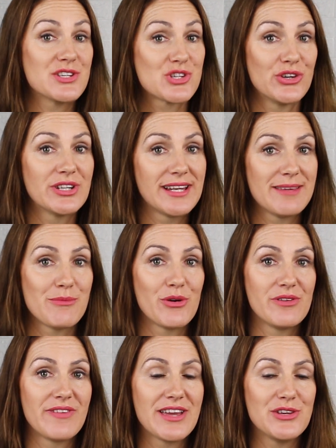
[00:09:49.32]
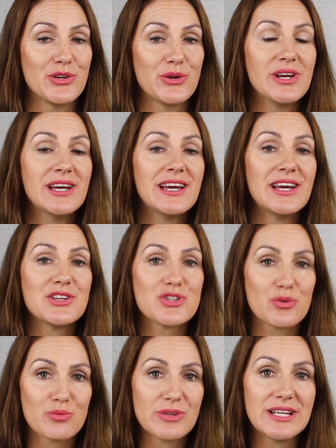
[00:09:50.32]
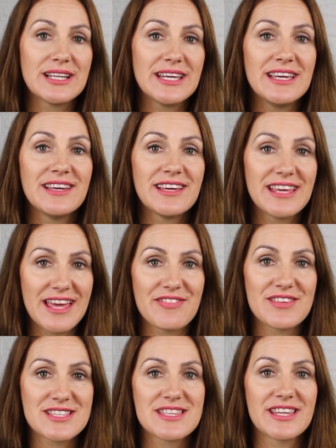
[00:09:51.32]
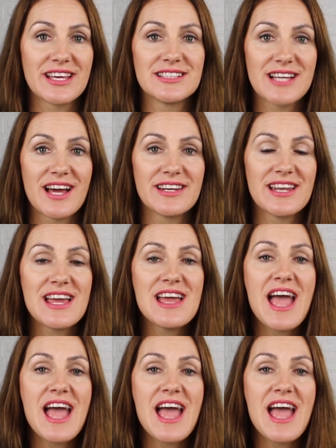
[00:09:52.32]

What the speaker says: internally motivate you to really get this thing done.